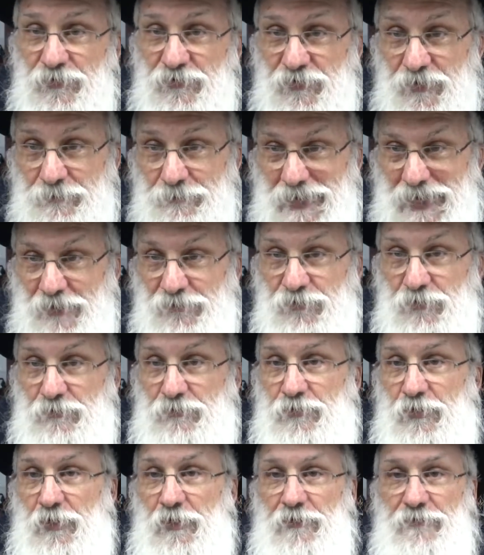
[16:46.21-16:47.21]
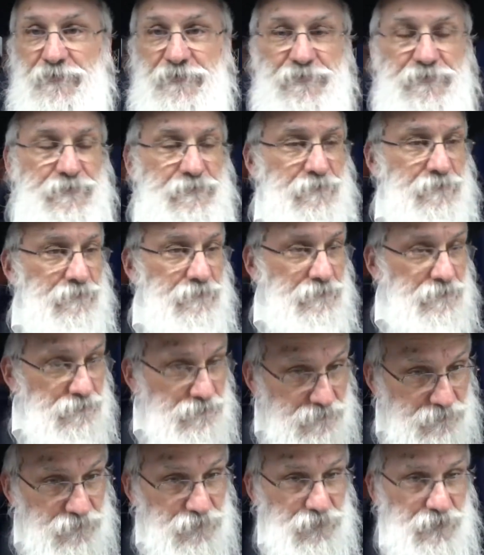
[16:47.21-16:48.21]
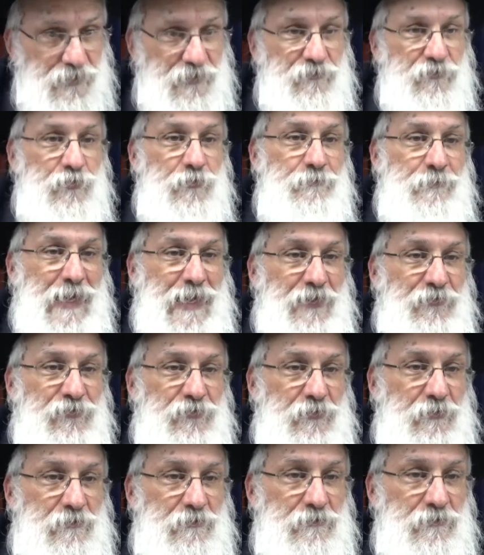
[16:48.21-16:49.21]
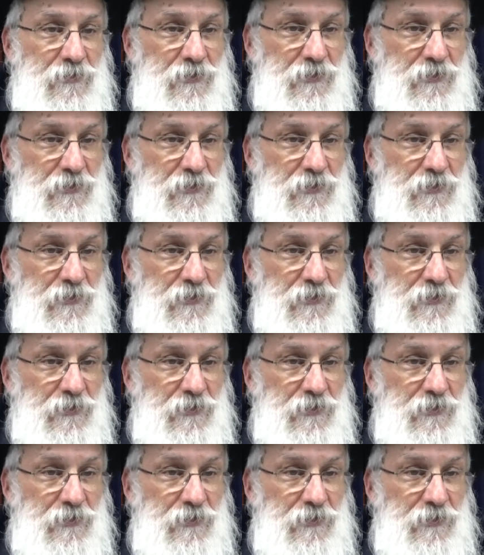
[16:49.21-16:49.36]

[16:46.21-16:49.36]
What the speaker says: say mazal tov, should have good mazal.